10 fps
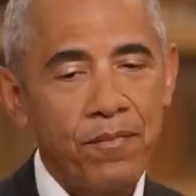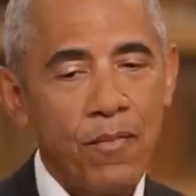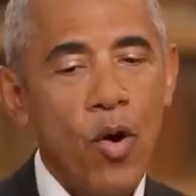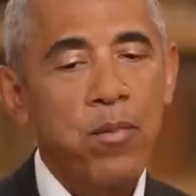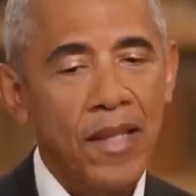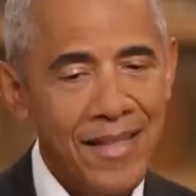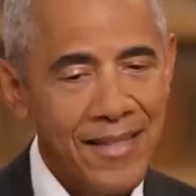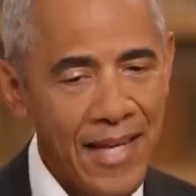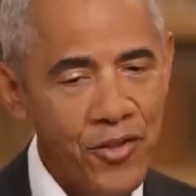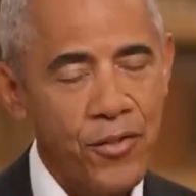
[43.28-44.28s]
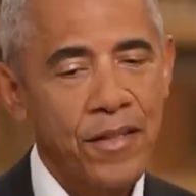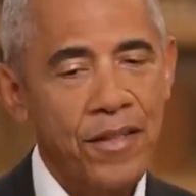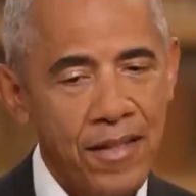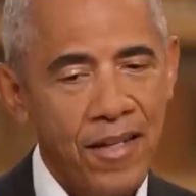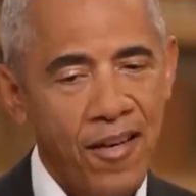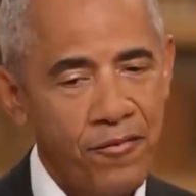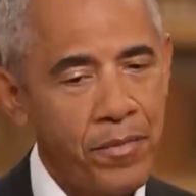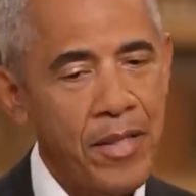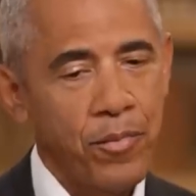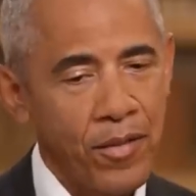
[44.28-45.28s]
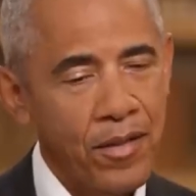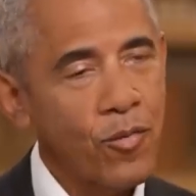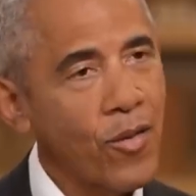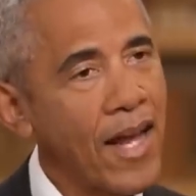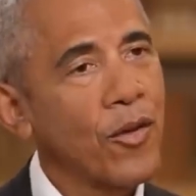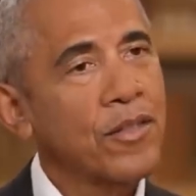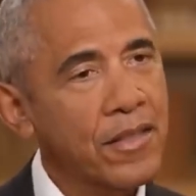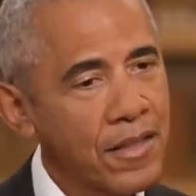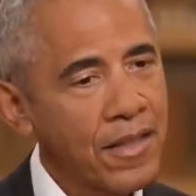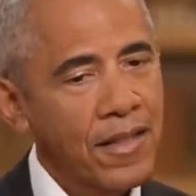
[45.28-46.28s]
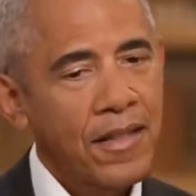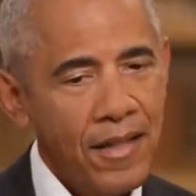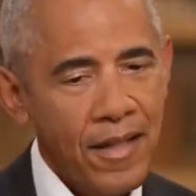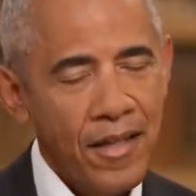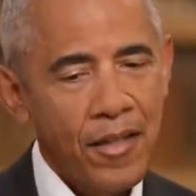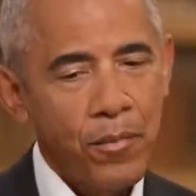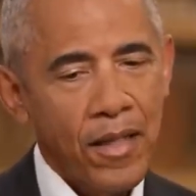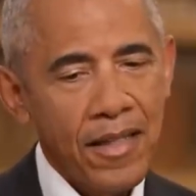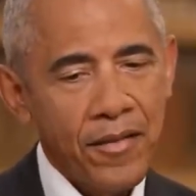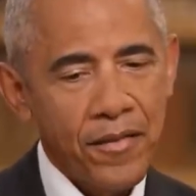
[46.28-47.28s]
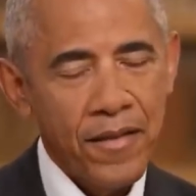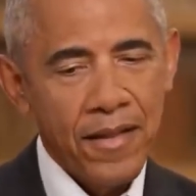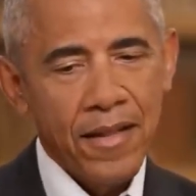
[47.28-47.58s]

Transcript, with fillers: mobilization of people around uh, the belief,